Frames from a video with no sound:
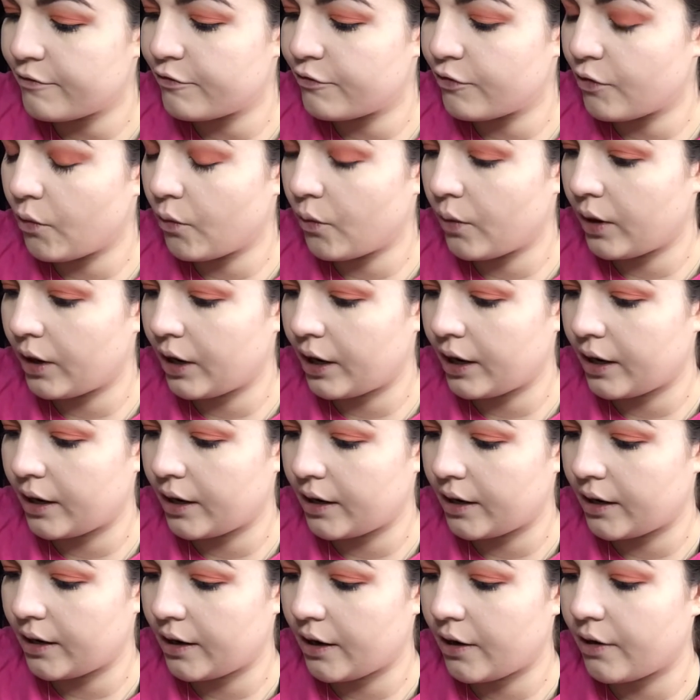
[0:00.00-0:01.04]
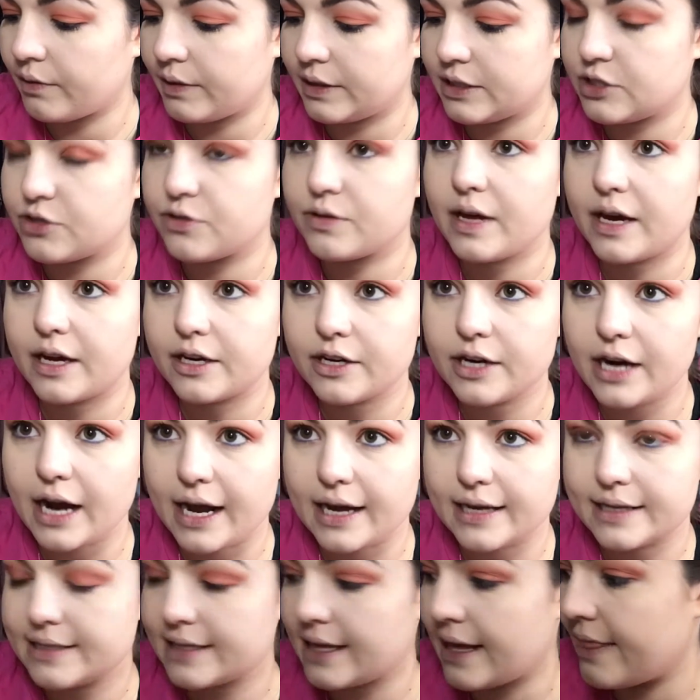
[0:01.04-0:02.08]
Let's do the under
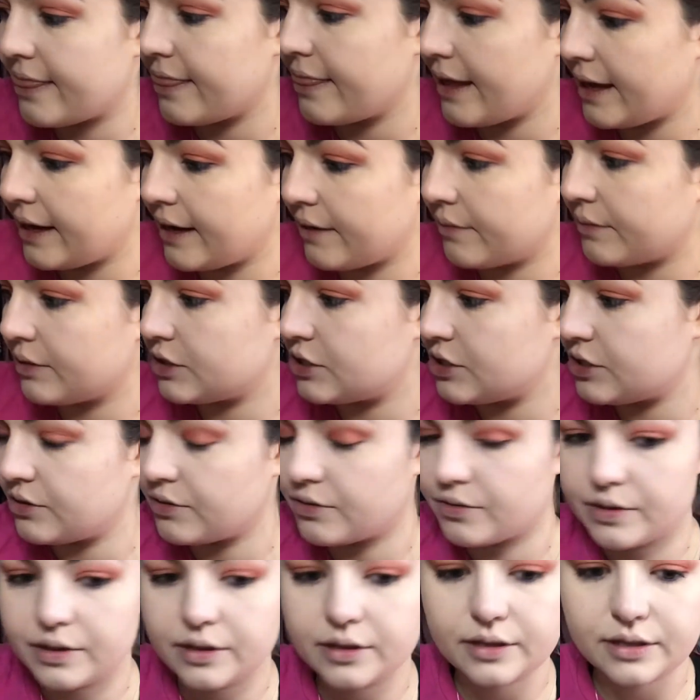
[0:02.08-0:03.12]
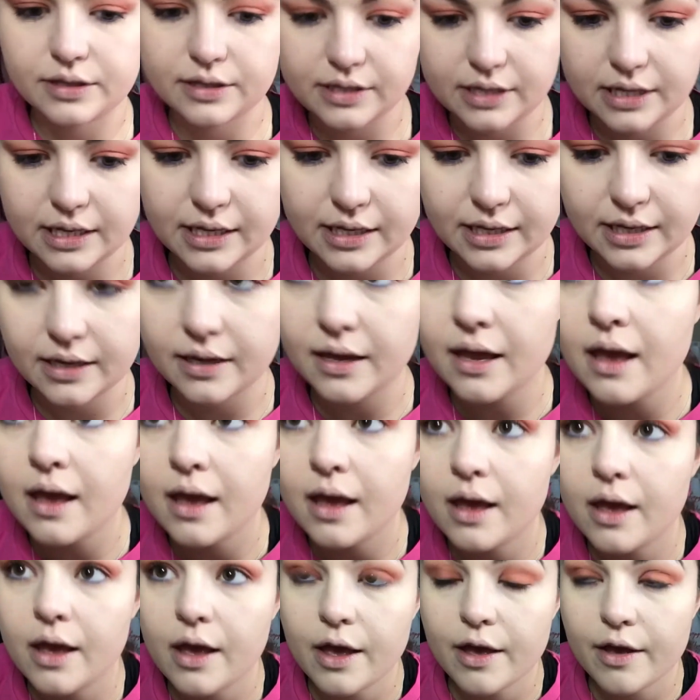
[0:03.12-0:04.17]
eyes, and then I will do the
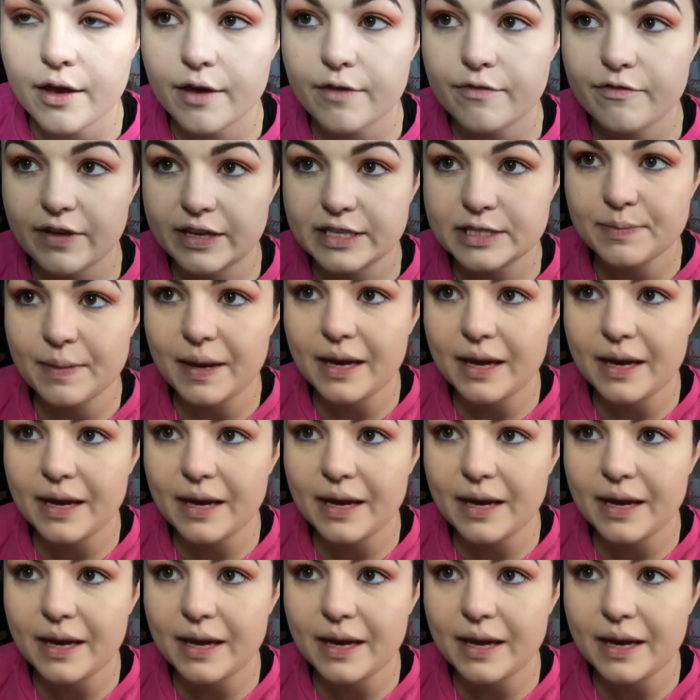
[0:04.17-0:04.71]
face